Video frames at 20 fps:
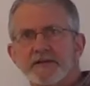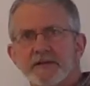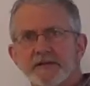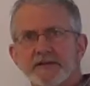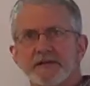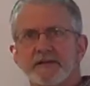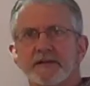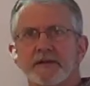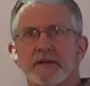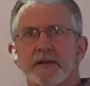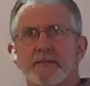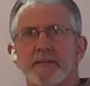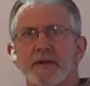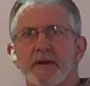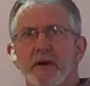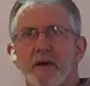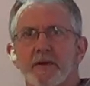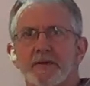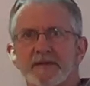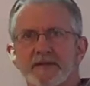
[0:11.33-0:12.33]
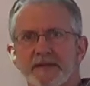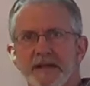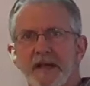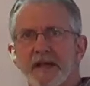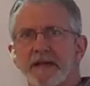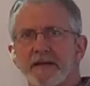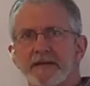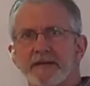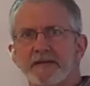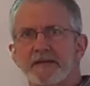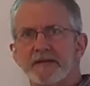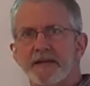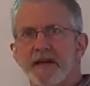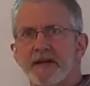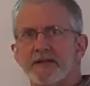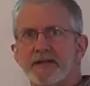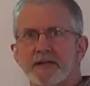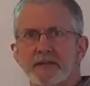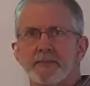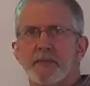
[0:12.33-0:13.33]
This is going to be our second
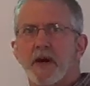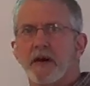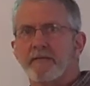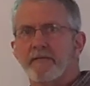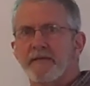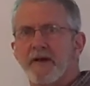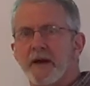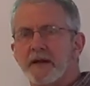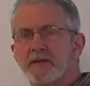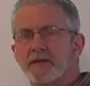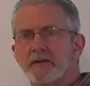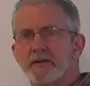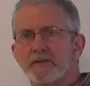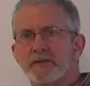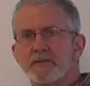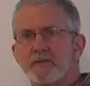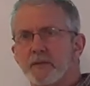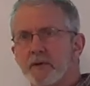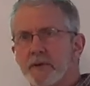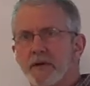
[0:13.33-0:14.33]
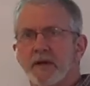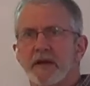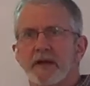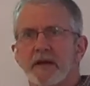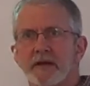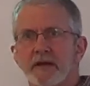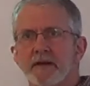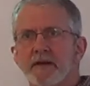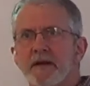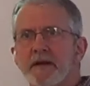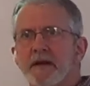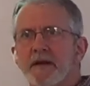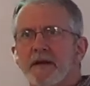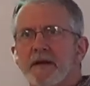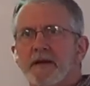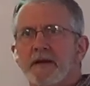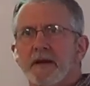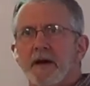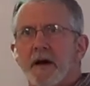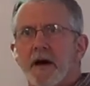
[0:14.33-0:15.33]
discussion about vectors. We're going to get
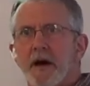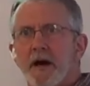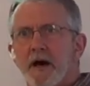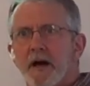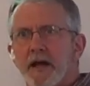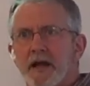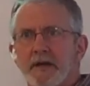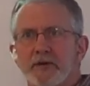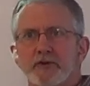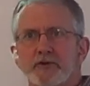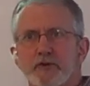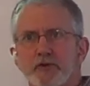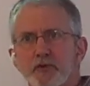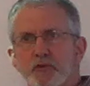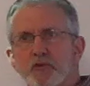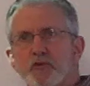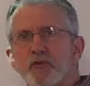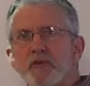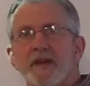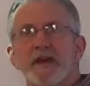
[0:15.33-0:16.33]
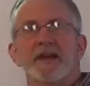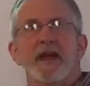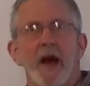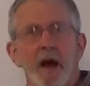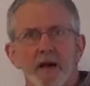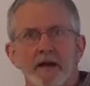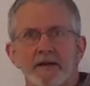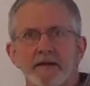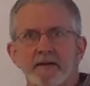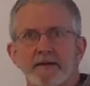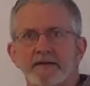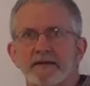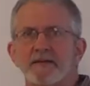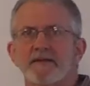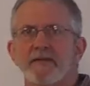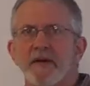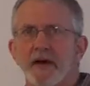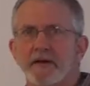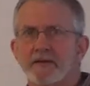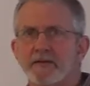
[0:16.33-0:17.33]
into the calculus
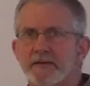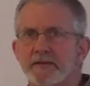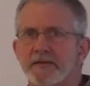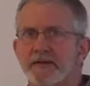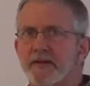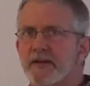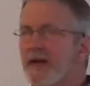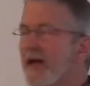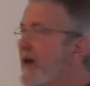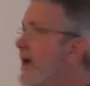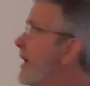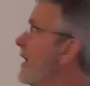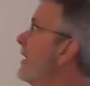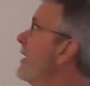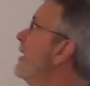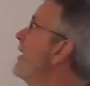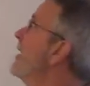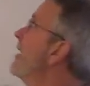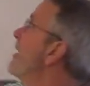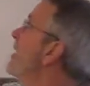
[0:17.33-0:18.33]
of vectors today.